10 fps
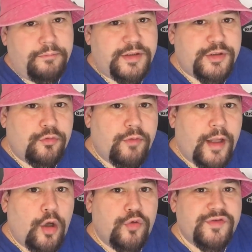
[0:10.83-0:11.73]
Mr.
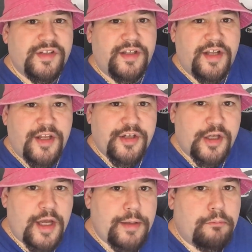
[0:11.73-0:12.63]
Ringo's an
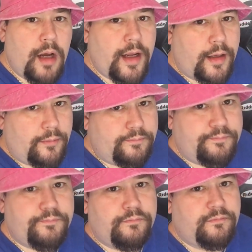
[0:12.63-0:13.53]
educated man.
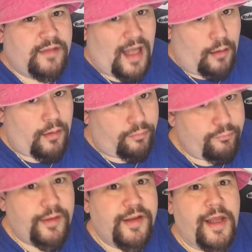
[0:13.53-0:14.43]
Now,
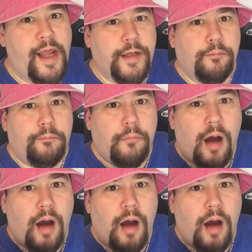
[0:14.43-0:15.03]
I really hate him.